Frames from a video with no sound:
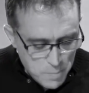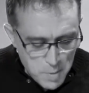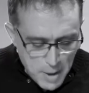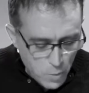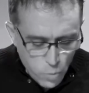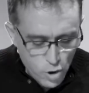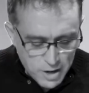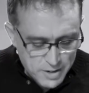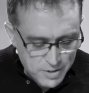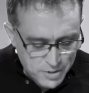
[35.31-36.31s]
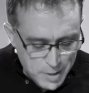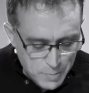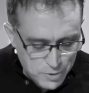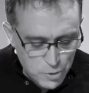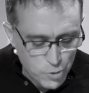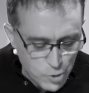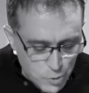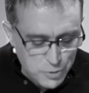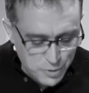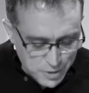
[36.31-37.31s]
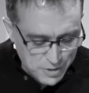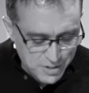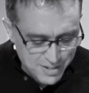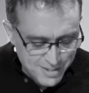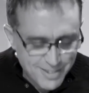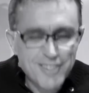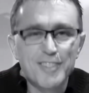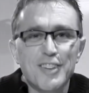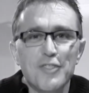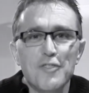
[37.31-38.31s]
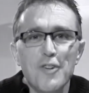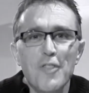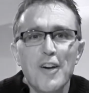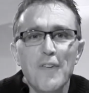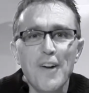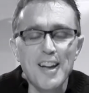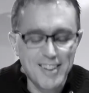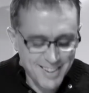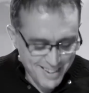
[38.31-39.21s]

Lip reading: "But my work seems so useless." You ever felt that way?